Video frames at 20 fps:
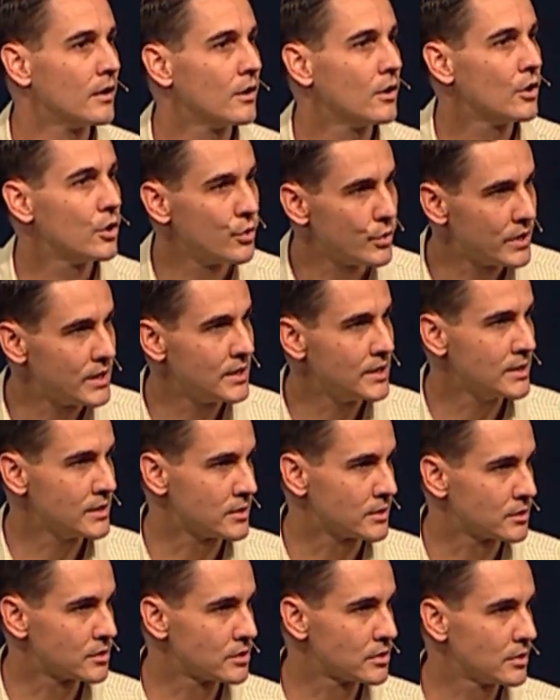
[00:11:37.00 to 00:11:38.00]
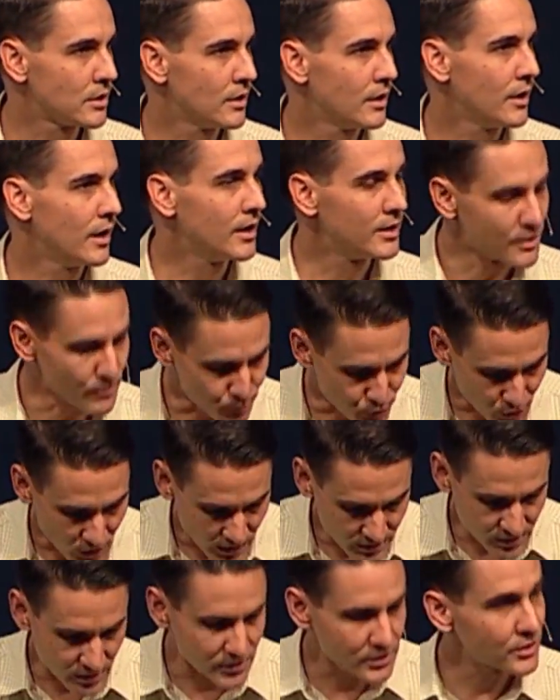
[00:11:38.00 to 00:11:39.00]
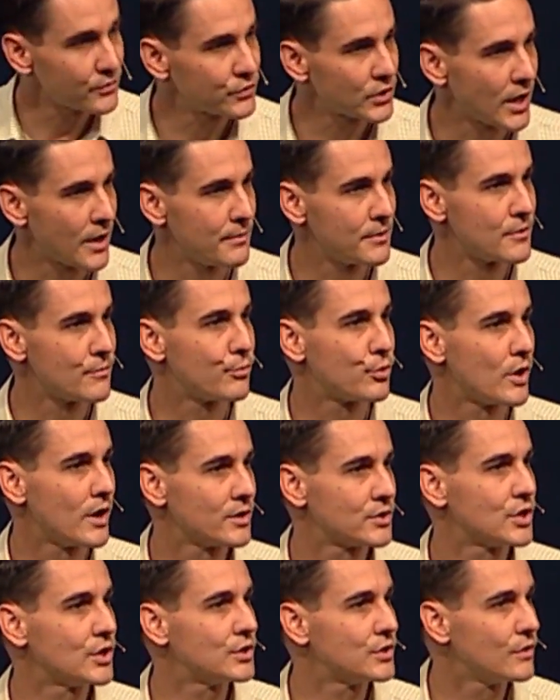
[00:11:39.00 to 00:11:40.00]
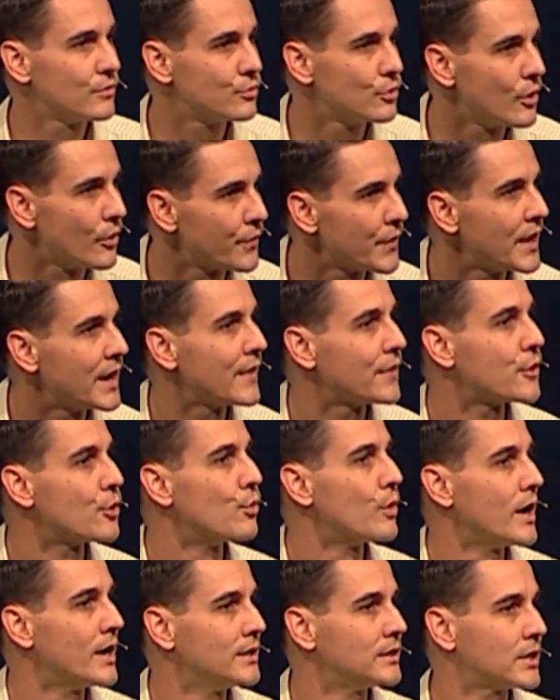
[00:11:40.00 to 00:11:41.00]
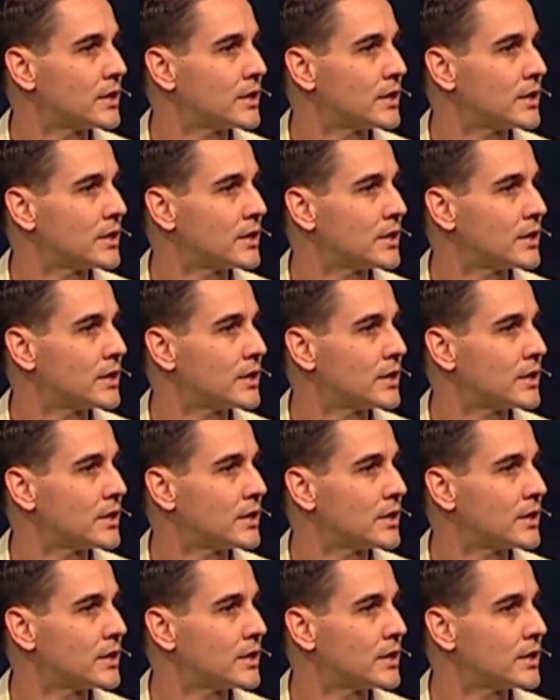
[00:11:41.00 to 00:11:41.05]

who he is. In the process of time, in the process of growth, and at the right